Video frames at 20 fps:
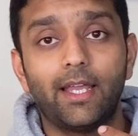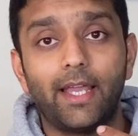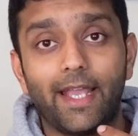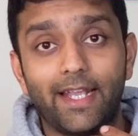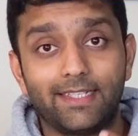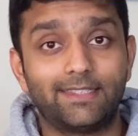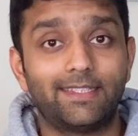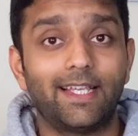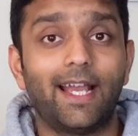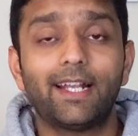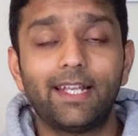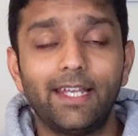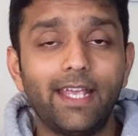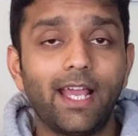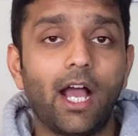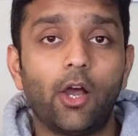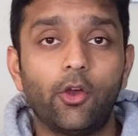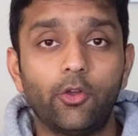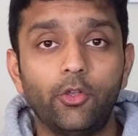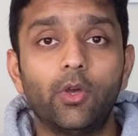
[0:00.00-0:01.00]
Exactly
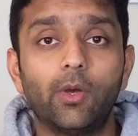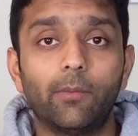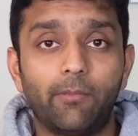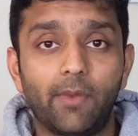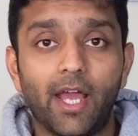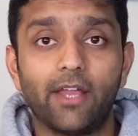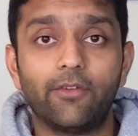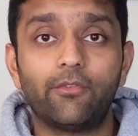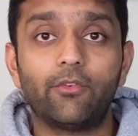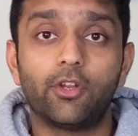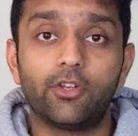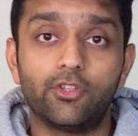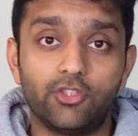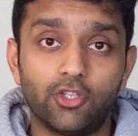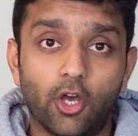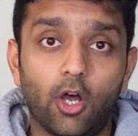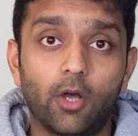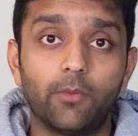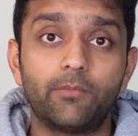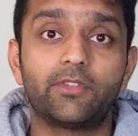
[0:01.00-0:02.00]
how you apply for
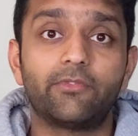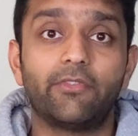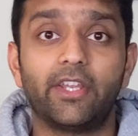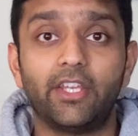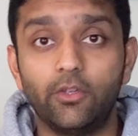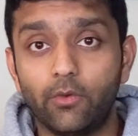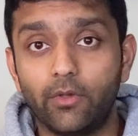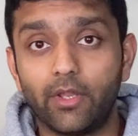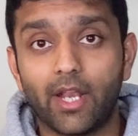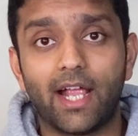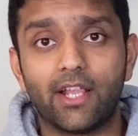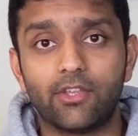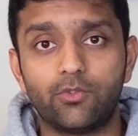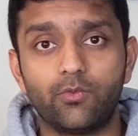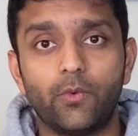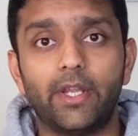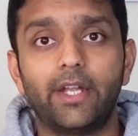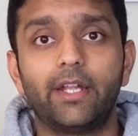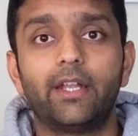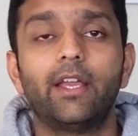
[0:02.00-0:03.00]
jobs when you
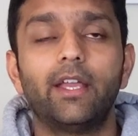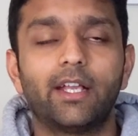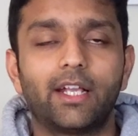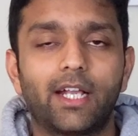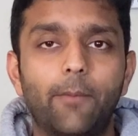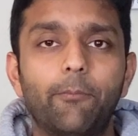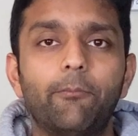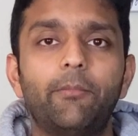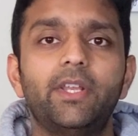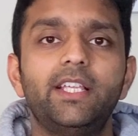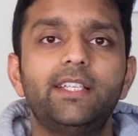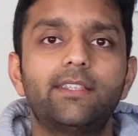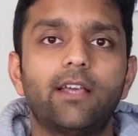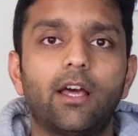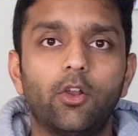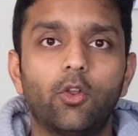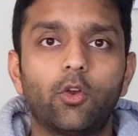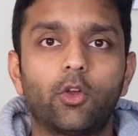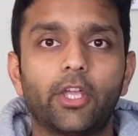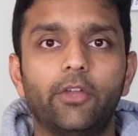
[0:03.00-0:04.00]
graduate, companies
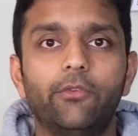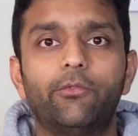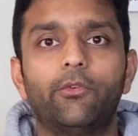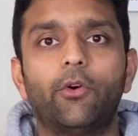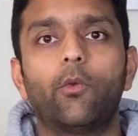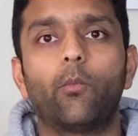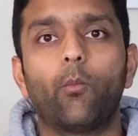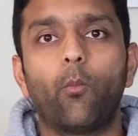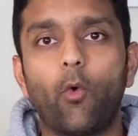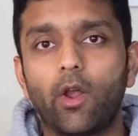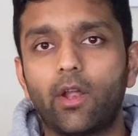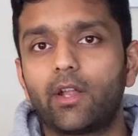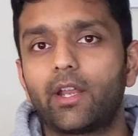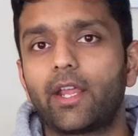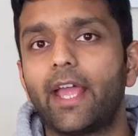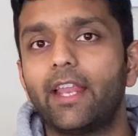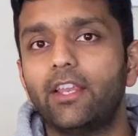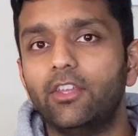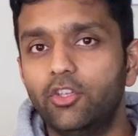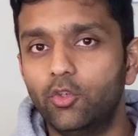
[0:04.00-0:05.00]
are looking for what
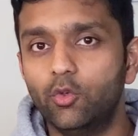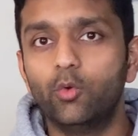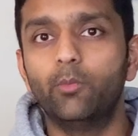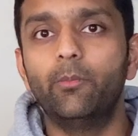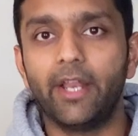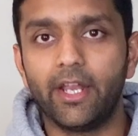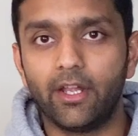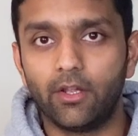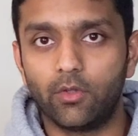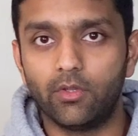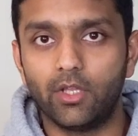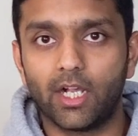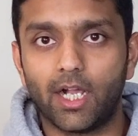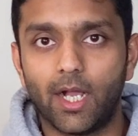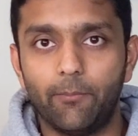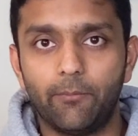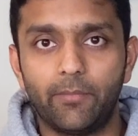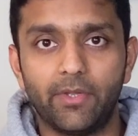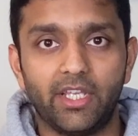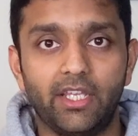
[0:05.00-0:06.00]
can you bring to the
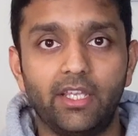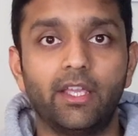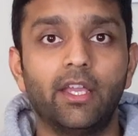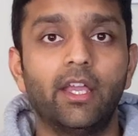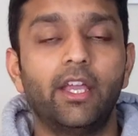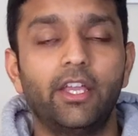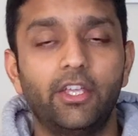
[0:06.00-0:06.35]
company.